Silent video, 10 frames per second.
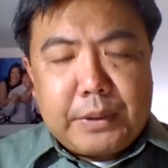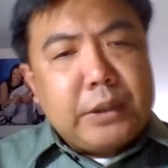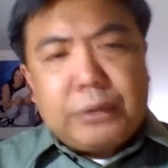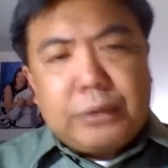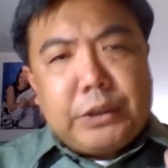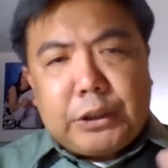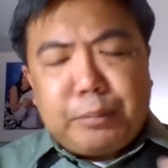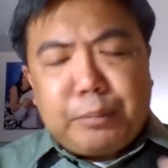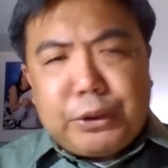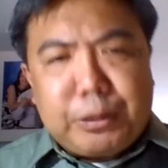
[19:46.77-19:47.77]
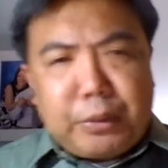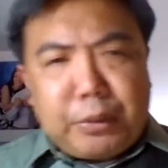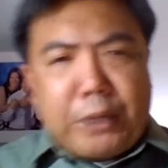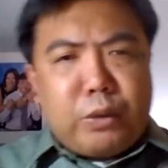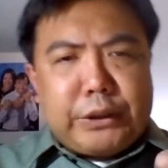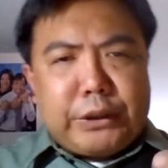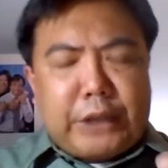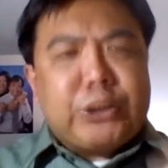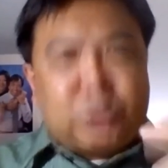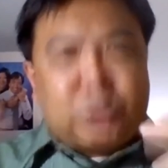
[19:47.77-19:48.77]
So here's the principle I want
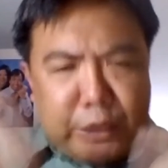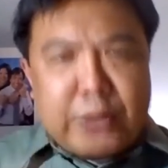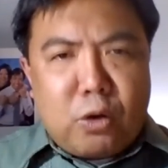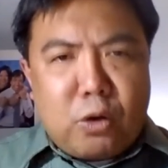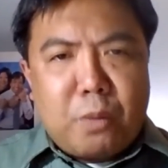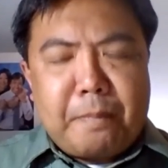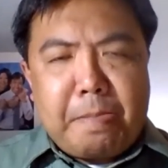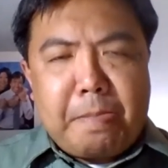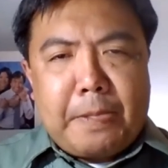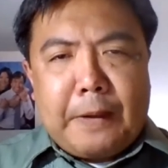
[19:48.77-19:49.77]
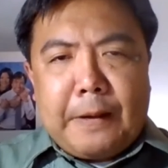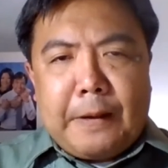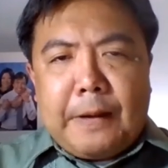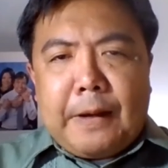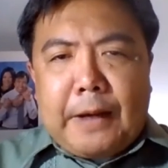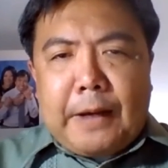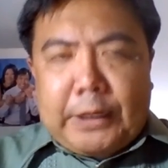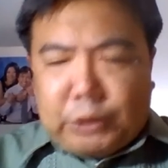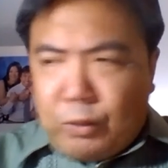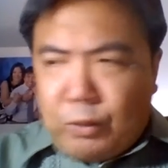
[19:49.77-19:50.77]
us to take home
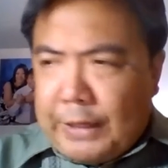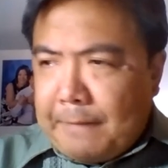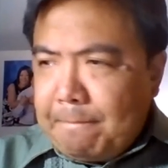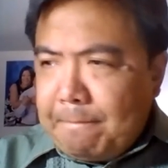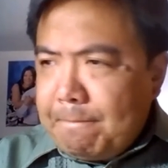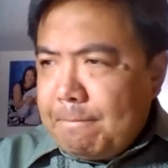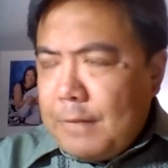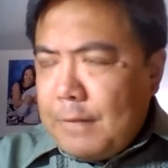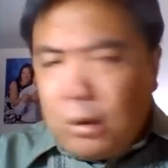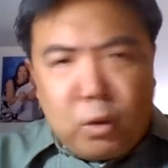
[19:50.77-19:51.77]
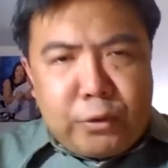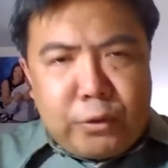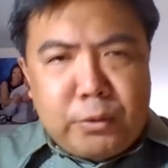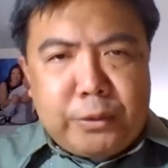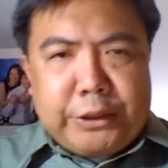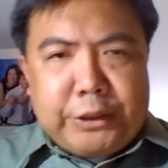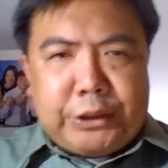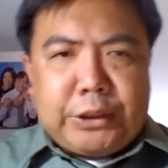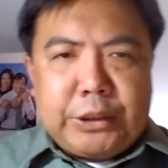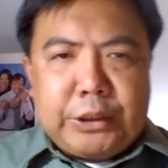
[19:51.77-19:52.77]
as we go through
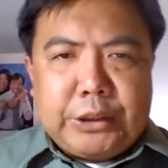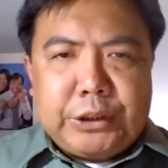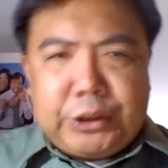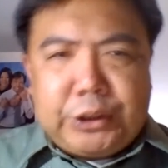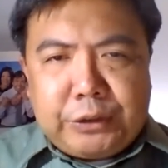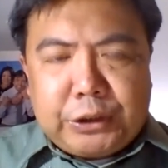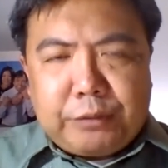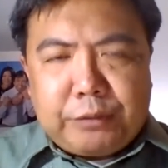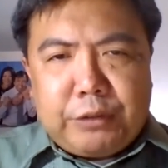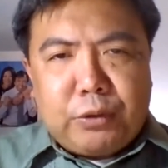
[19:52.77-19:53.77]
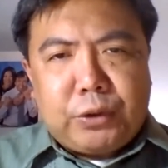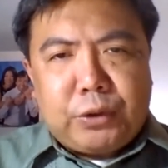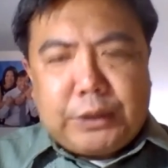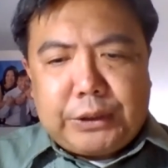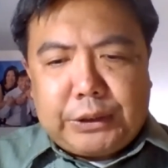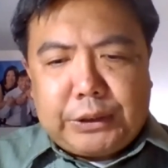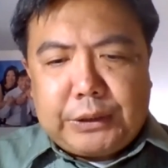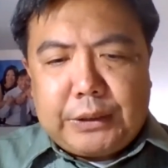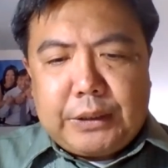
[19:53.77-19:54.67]
this series of devotionals.